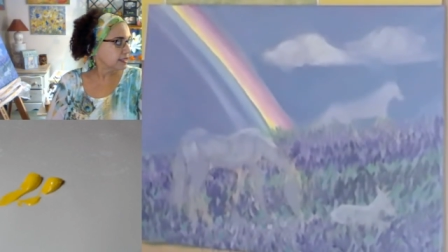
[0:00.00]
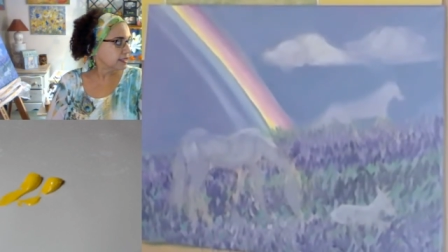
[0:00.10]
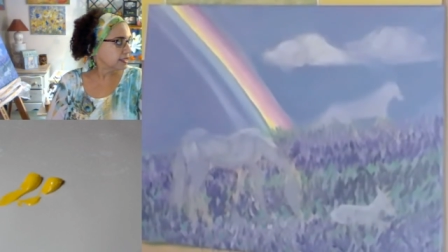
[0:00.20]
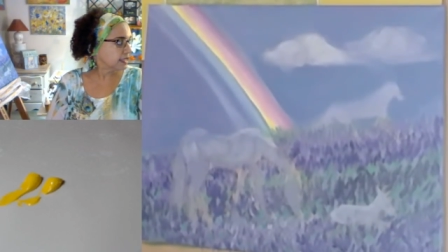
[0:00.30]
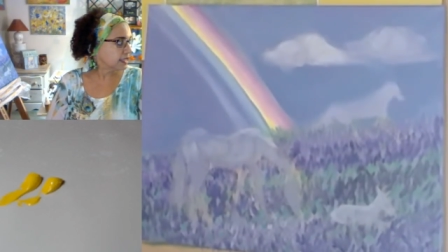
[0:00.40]

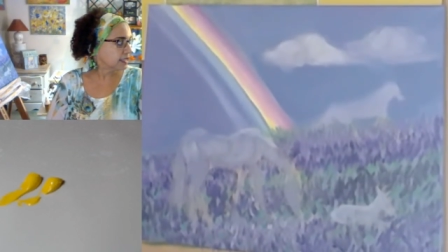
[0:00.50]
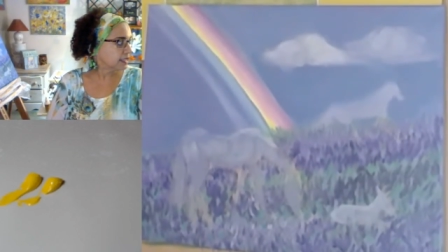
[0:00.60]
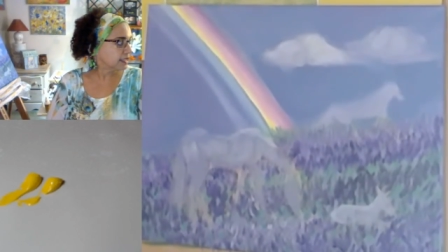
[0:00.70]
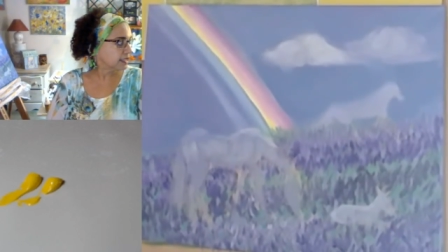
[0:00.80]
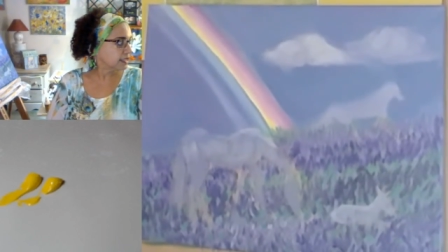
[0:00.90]
ten?
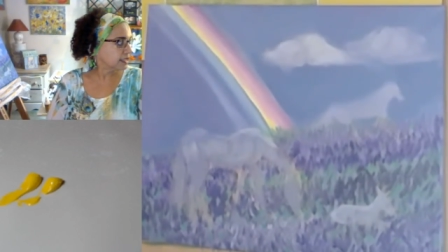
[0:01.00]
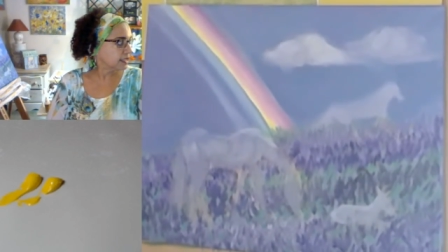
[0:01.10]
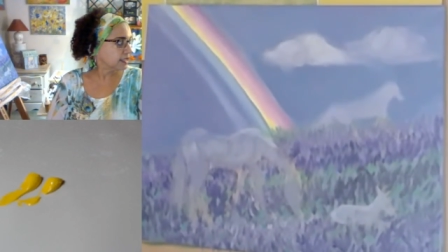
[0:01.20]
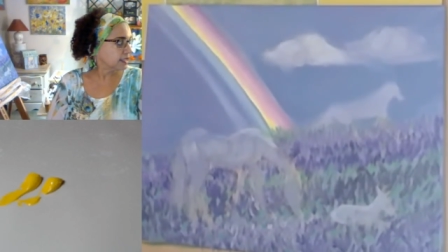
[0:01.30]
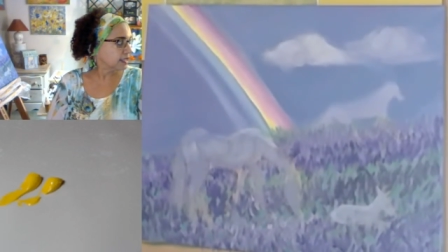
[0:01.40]

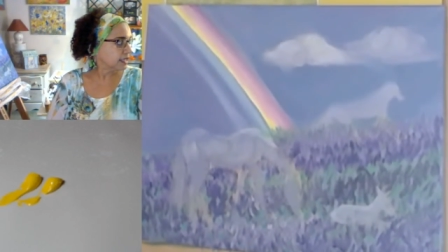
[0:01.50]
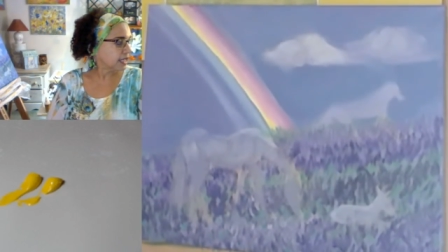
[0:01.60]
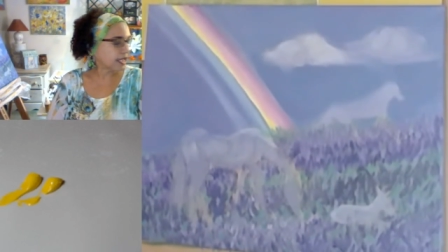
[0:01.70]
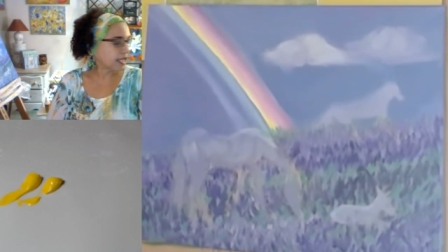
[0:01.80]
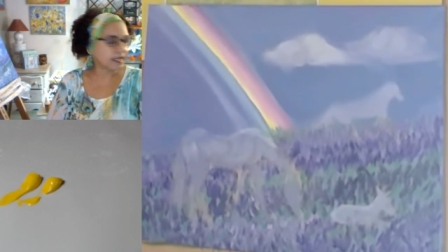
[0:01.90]

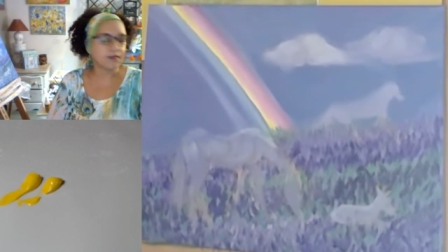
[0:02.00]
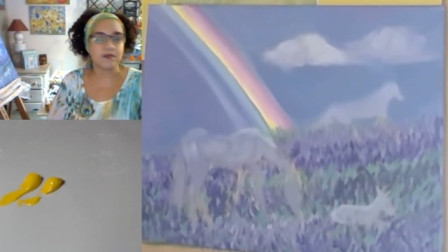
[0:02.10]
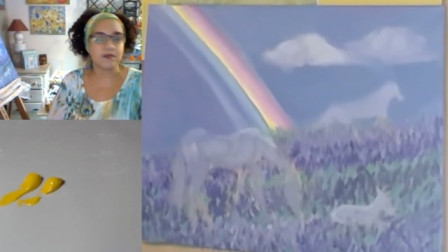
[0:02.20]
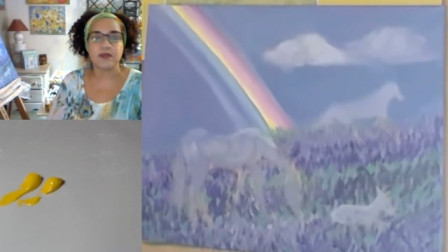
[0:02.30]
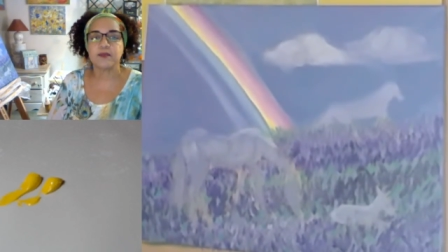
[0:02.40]
I can't
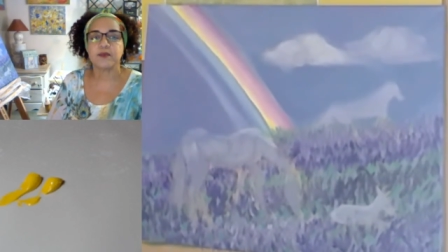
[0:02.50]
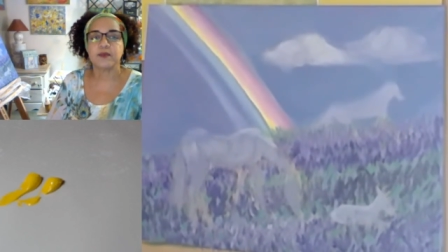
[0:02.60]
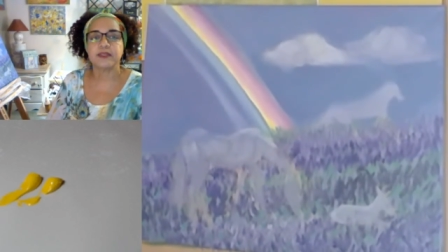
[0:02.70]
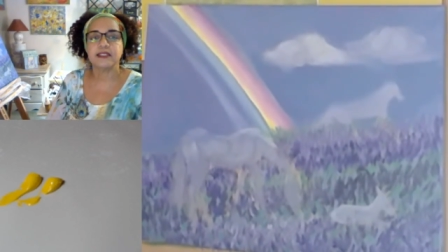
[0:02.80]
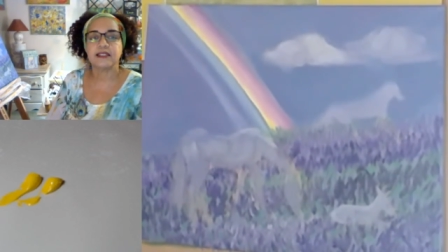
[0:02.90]
remember.
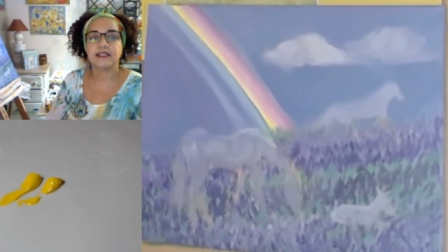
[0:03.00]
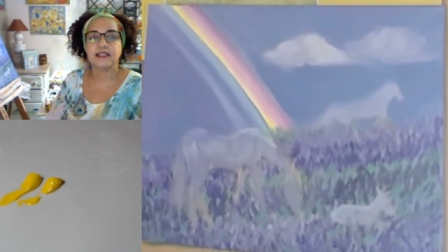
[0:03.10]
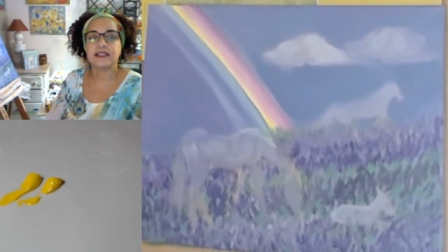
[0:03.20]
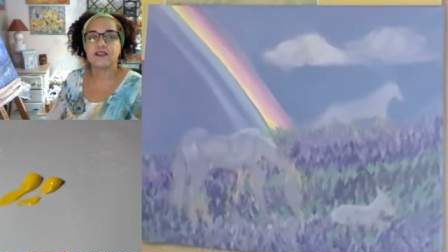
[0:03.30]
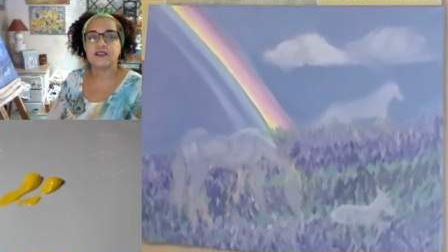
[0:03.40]
Belinda,
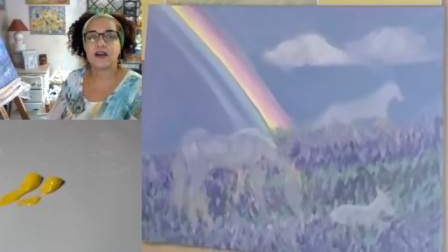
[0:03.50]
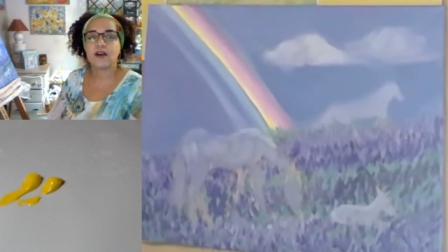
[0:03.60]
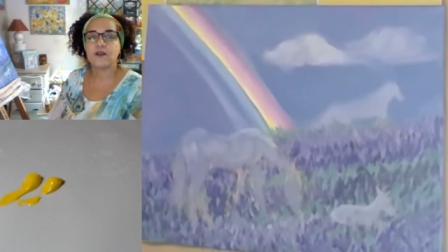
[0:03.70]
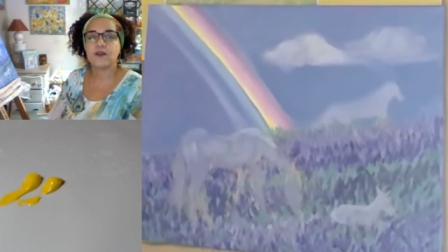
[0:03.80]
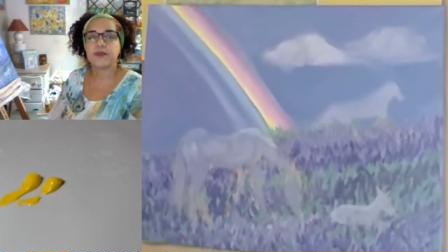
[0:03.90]
let us know
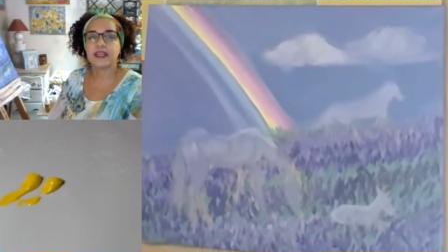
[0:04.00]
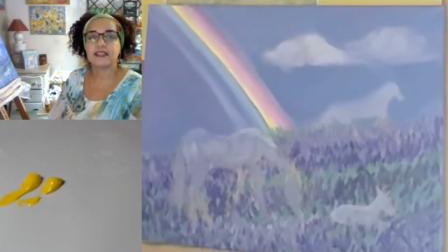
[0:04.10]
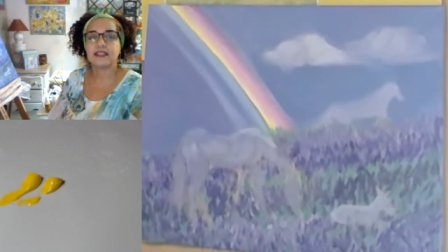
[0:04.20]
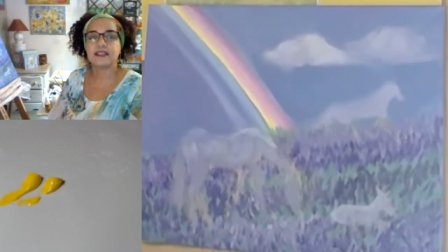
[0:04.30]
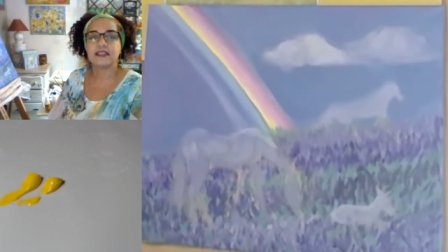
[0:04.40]
how old
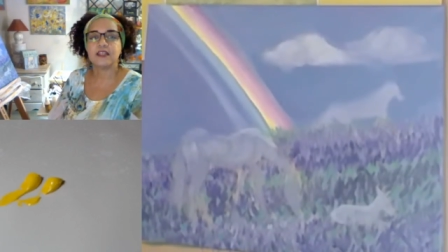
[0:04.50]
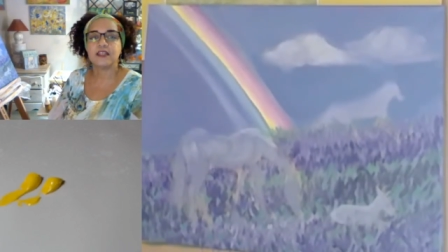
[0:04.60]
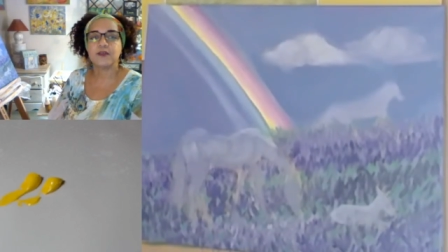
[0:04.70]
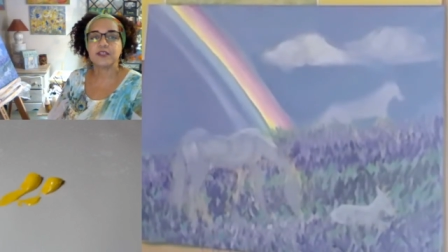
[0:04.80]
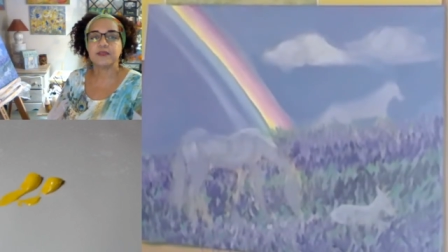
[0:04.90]
Peyton is.
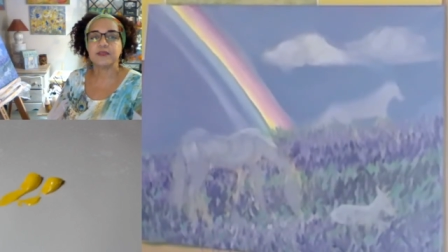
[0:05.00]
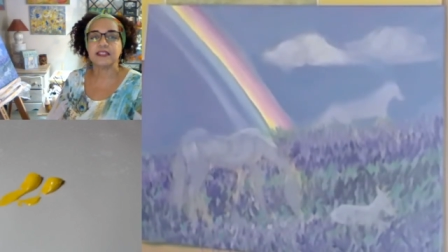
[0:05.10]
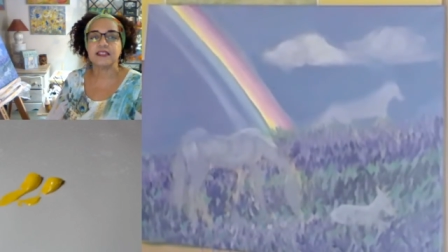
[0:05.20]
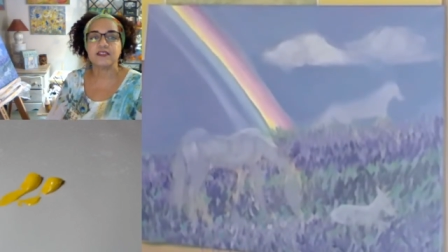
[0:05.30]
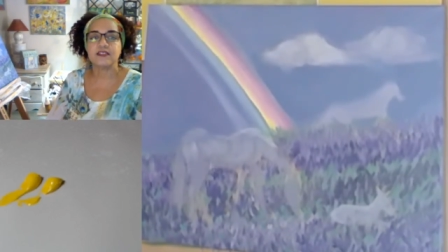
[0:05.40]
Anyways,
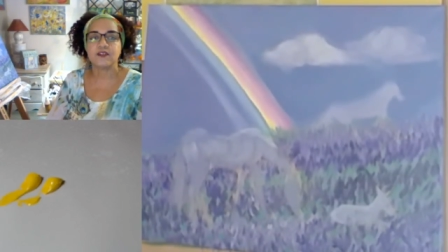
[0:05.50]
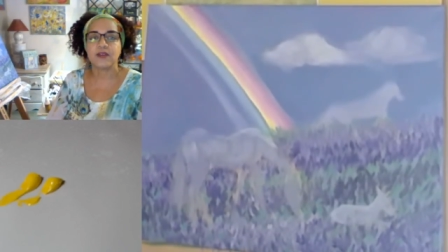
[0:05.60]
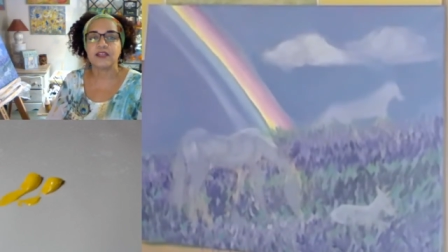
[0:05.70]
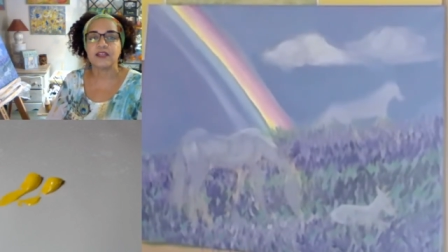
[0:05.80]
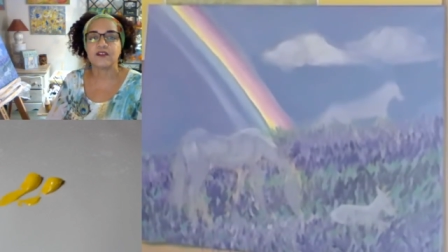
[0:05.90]
Belinda's
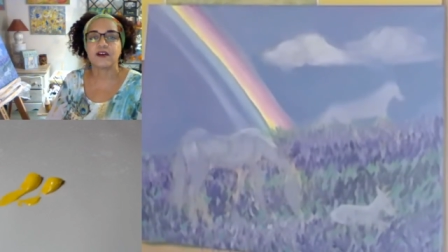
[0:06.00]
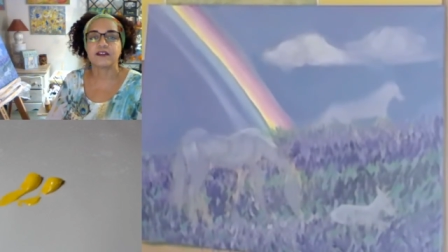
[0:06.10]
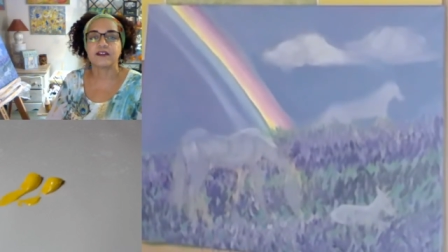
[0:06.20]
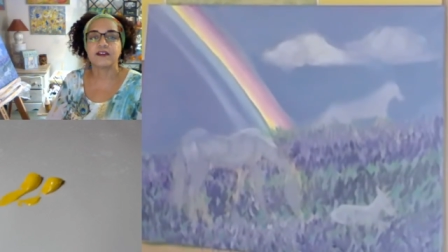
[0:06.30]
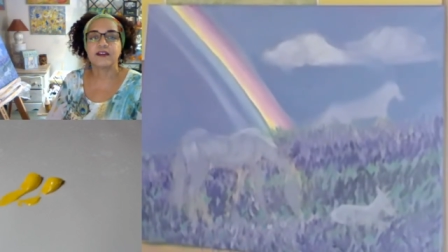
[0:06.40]
granddaughter.